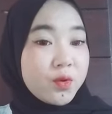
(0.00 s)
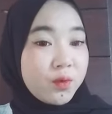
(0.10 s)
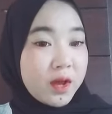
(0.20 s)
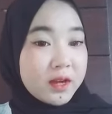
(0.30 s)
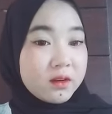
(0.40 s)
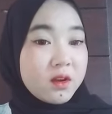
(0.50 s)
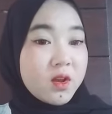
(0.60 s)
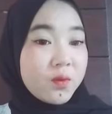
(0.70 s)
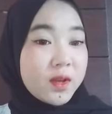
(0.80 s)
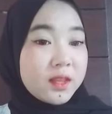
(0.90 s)

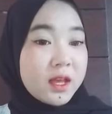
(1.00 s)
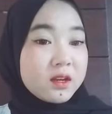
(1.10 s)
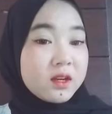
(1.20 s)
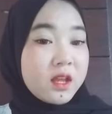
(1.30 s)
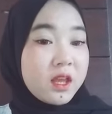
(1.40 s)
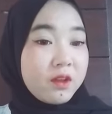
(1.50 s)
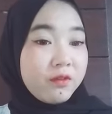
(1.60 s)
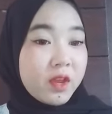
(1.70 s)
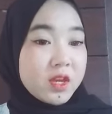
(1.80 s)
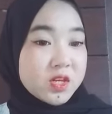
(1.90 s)
1. What are the
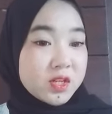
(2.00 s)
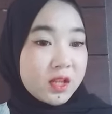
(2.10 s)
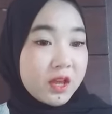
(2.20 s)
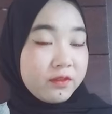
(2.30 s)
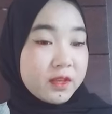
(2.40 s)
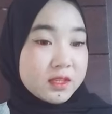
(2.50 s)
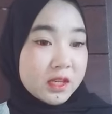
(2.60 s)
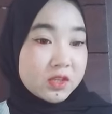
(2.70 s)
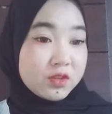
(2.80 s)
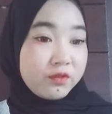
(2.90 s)
derivational
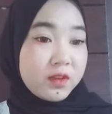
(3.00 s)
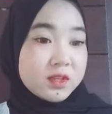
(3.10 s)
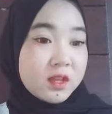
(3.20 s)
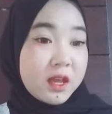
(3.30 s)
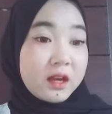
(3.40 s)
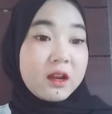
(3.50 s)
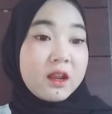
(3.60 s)
affixes, suffix R